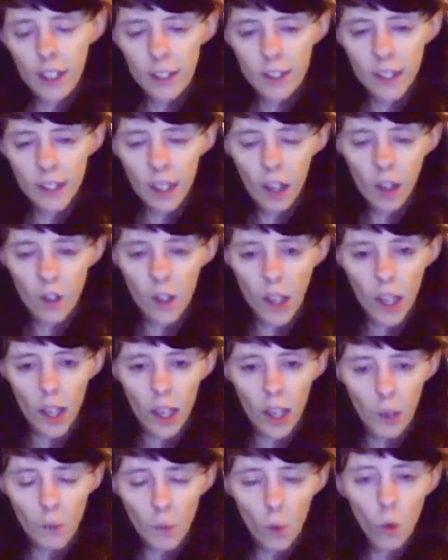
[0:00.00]
So
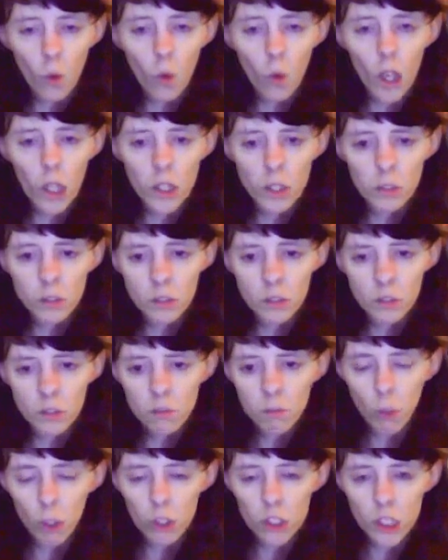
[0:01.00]
I'm always
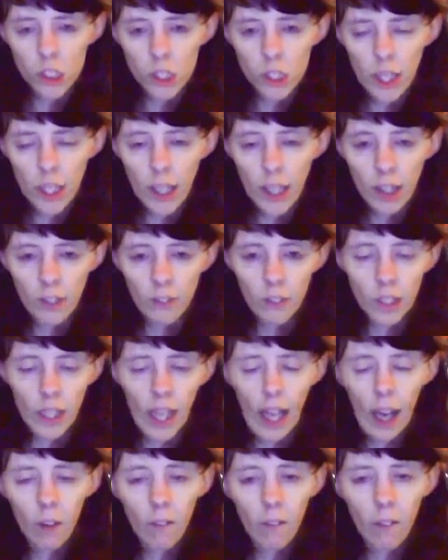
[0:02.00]
watching that every
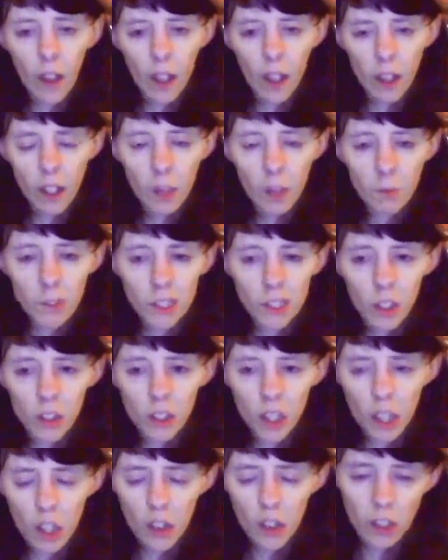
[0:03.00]
now and then, an
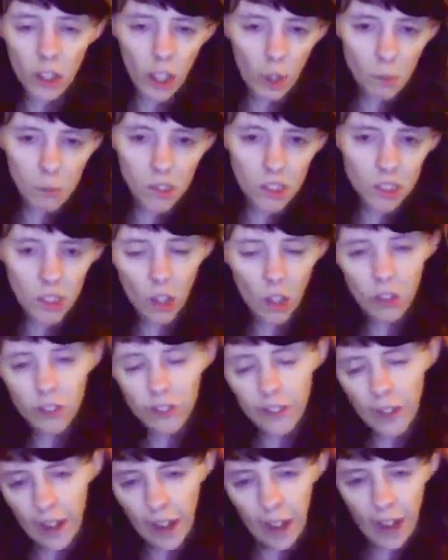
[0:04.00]
episode here and an episode
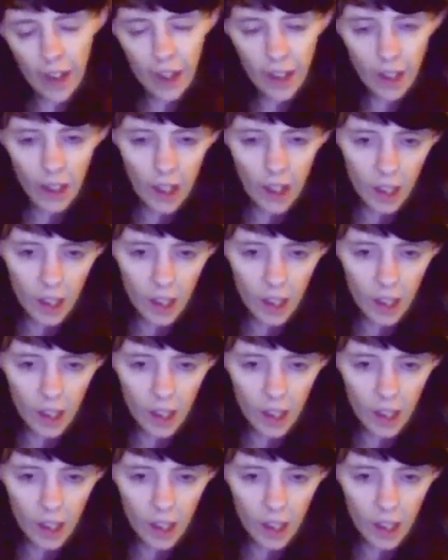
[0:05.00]
there.